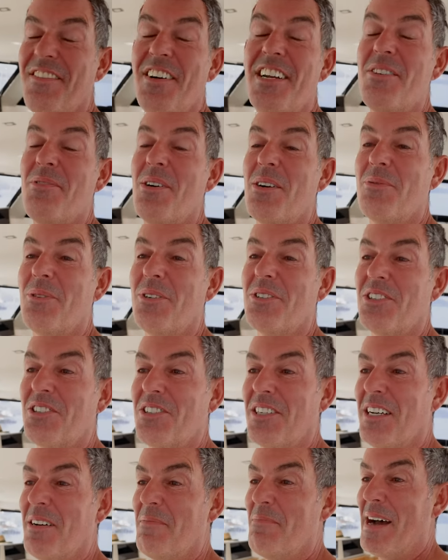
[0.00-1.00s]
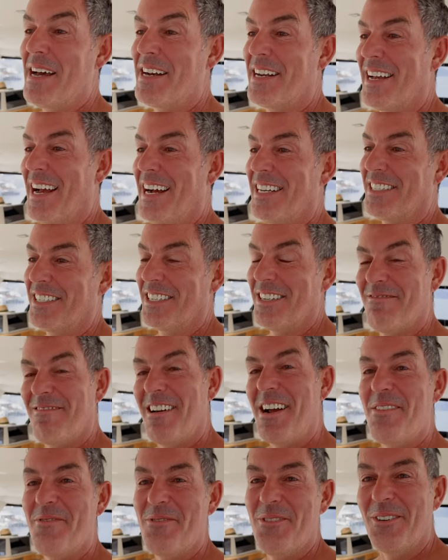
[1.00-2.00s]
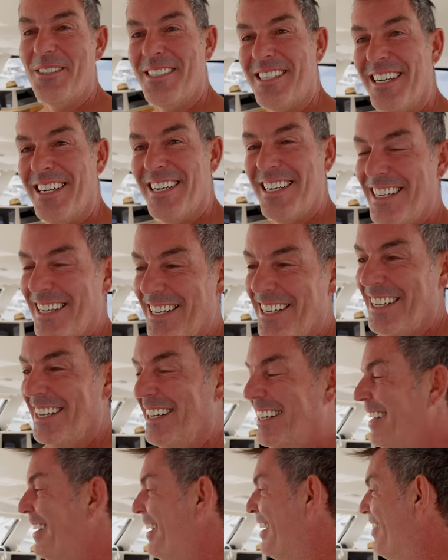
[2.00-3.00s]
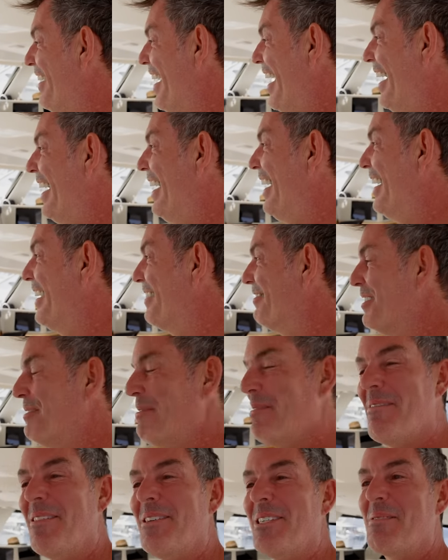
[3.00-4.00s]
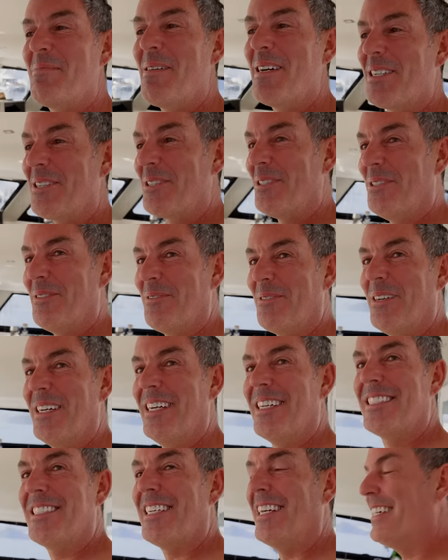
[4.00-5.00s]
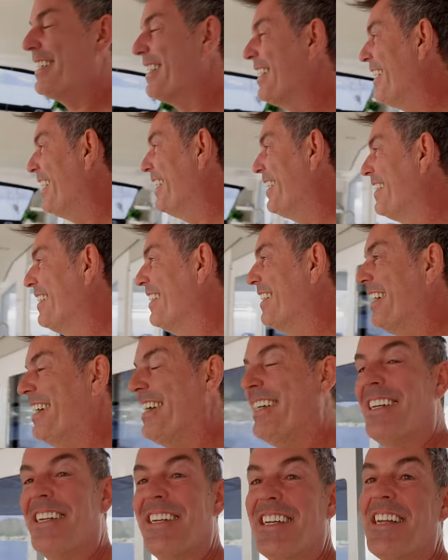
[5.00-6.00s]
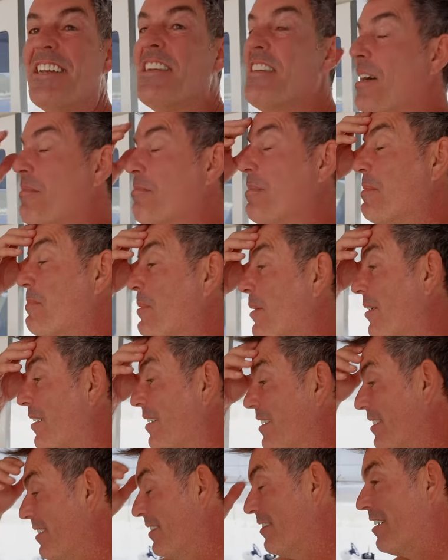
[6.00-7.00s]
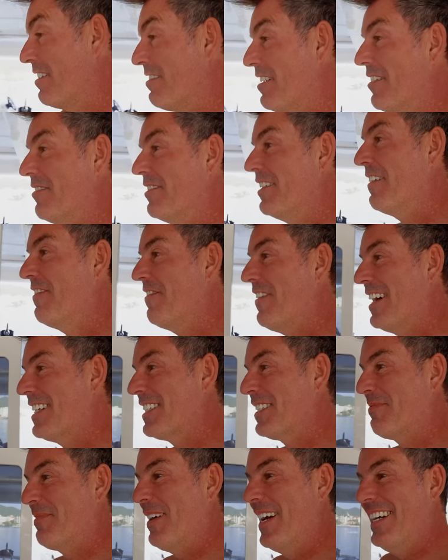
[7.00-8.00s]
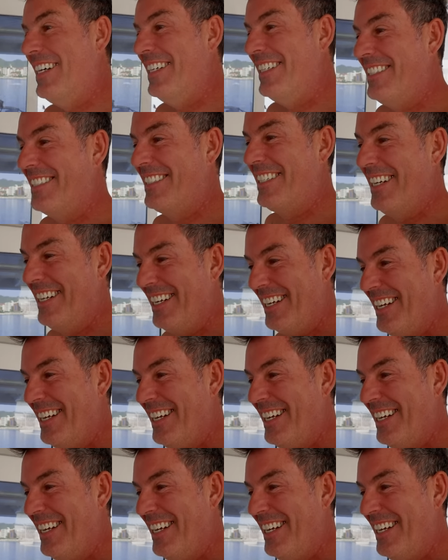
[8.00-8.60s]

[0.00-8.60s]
if anyone wants uh, Madagascan rainwater. Uh, Ruby Rose special. We are selling it in uh, in numbered bottles on our OnlyFans page.